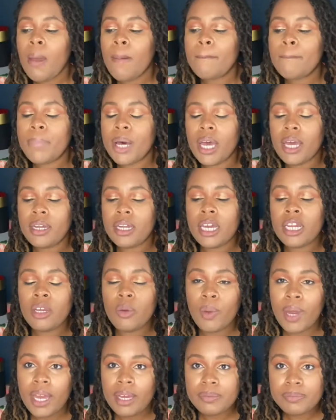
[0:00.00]
But
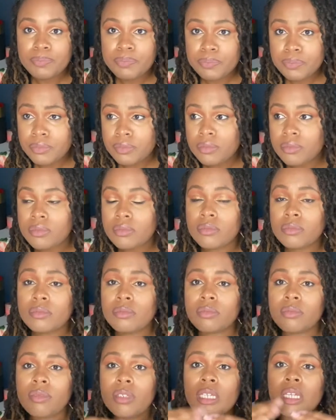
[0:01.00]
anyway,
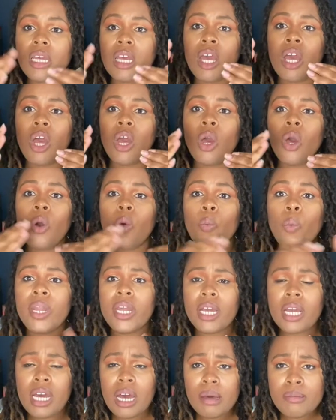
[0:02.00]
when
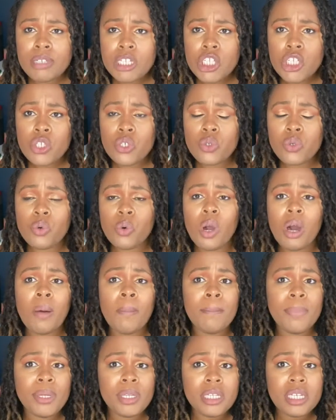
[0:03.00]
it comes to a
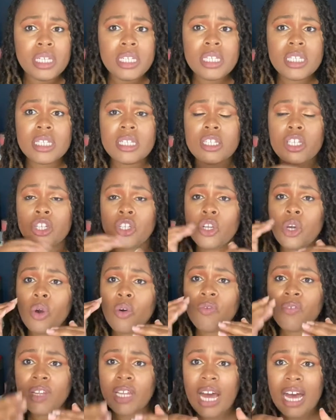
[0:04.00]
bullet's, you know,
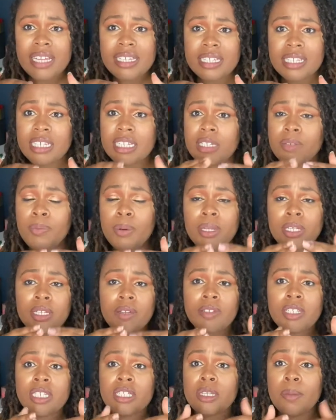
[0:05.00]
velocity,
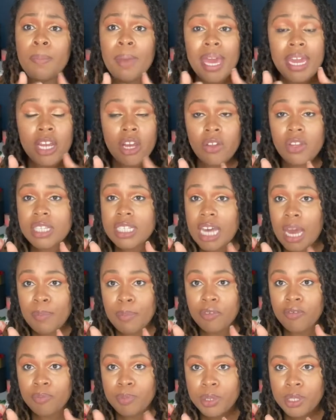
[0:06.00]
depending on the type
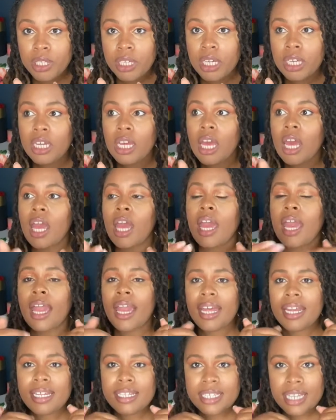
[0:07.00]
of bullet,
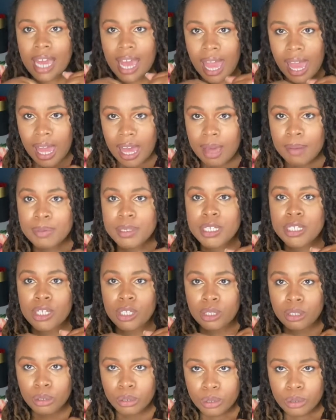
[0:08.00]
it is
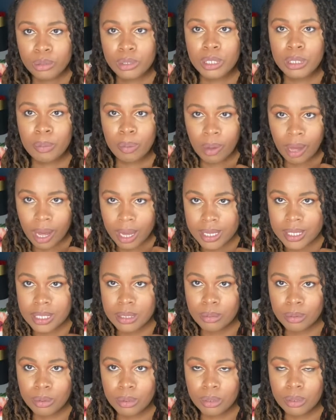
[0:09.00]
absolutely
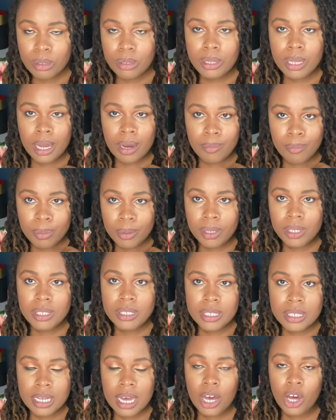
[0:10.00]
possible that a bullet
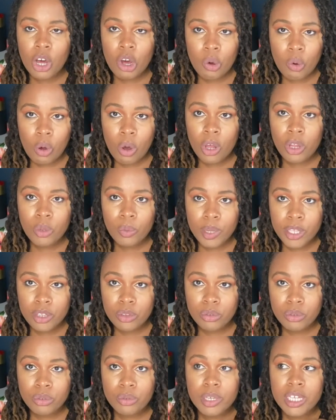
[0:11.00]
does not go all the way
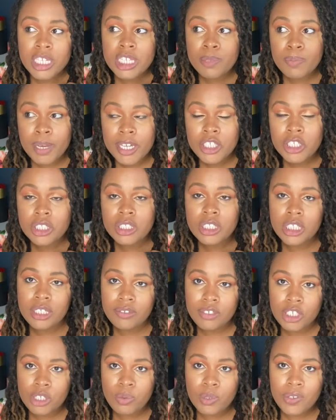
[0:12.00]
through, especially if
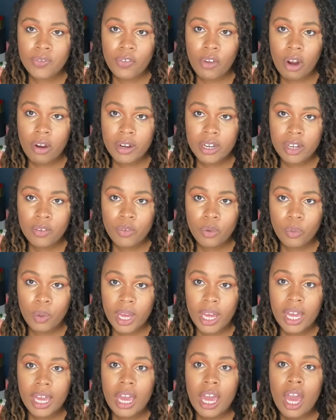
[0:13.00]
she was far enough
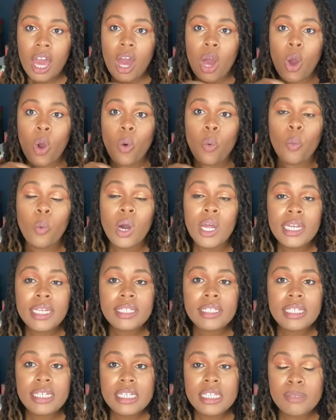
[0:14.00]
away. What it
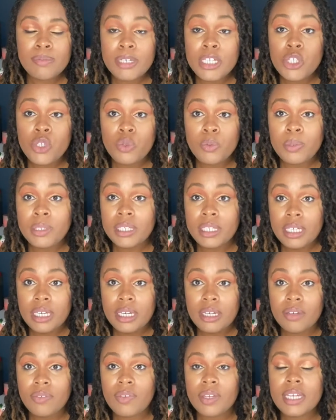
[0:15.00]
leads me to
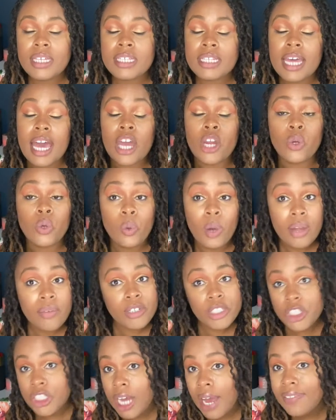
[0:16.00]
believe is that whoever
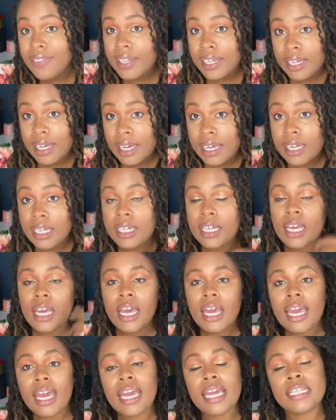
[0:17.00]
shot the gun
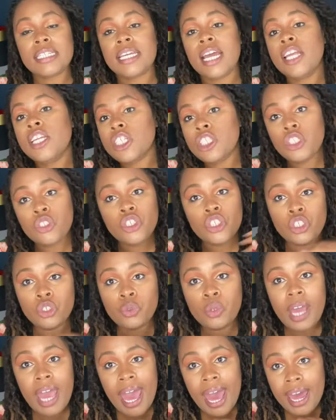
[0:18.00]
intended to
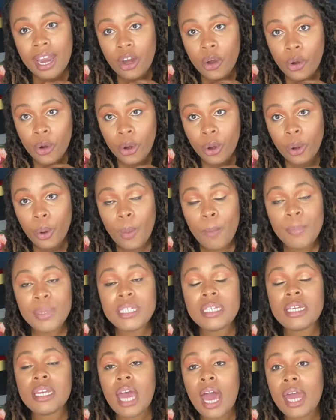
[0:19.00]
shoot at her, but
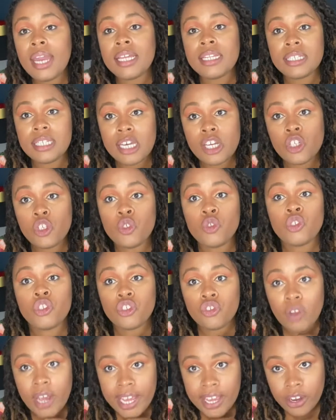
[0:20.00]
did not intend to
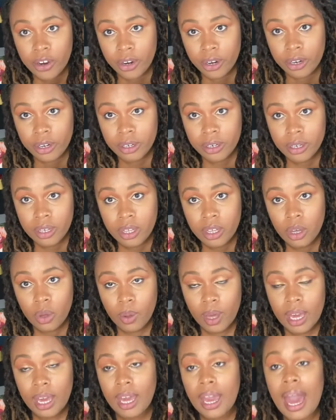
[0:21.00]
strike her.
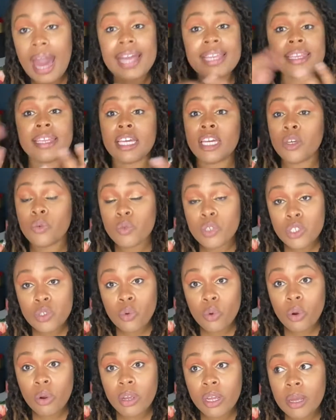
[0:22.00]
Okay, I think it was
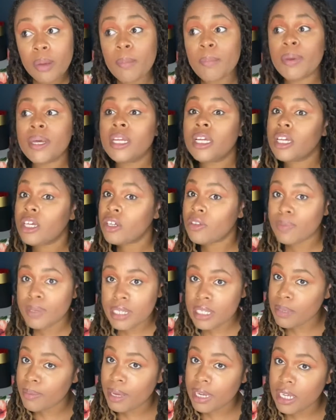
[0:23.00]
Tory, but it could have been
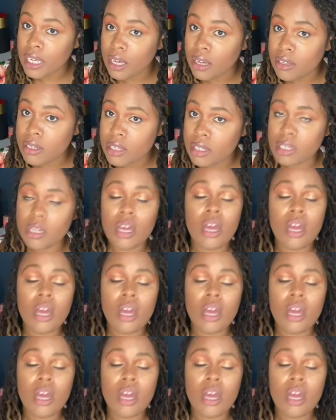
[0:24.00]
somebody else.